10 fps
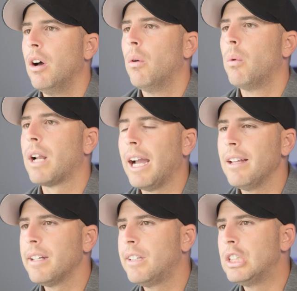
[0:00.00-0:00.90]
What I
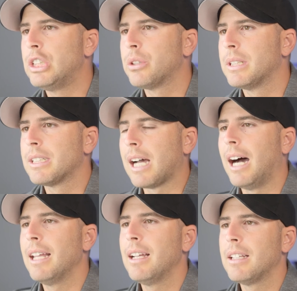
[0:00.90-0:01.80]
like to do is
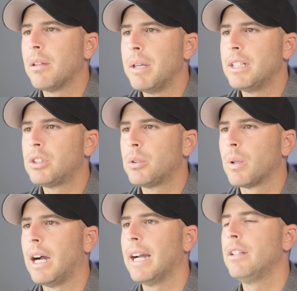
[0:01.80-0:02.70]
I like to make
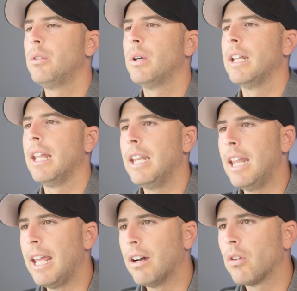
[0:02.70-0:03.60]
sure I do an
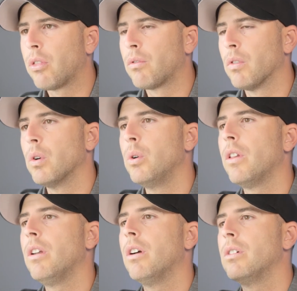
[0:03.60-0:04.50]
inhale through
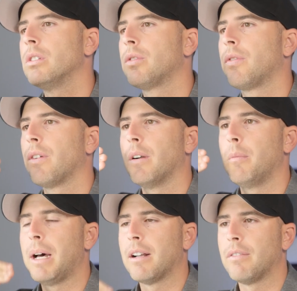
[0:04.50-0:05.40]
the nose for
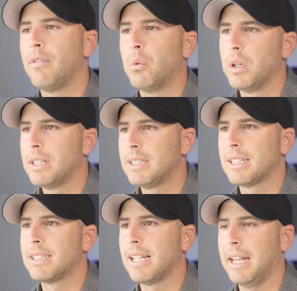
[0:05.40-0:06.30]
about a four to
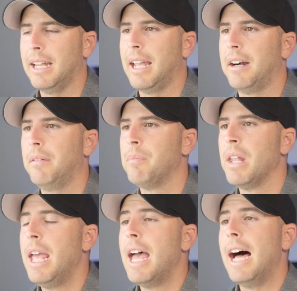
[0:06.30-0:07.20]
six second count
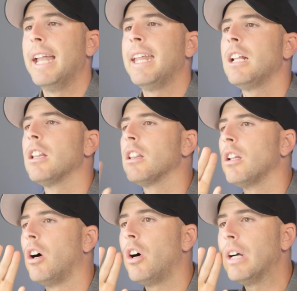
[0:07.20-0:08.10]
and a
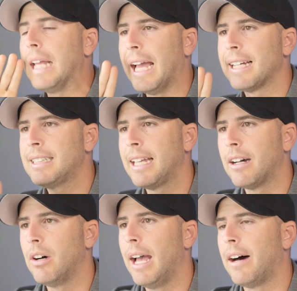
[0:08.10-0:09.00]
long
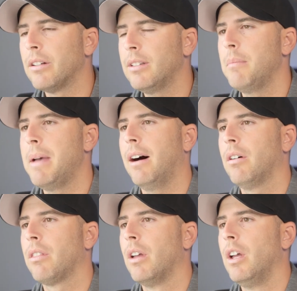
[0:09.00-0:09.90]
exhale out the
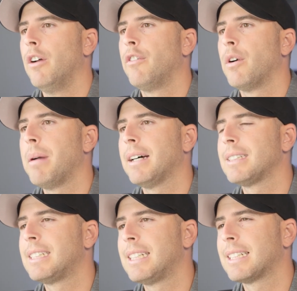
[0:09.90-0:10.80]
mouth for about
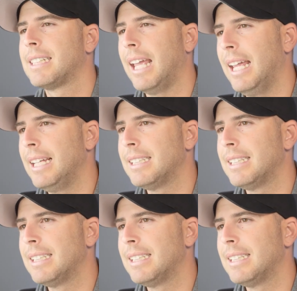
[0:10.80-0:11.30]
six to eight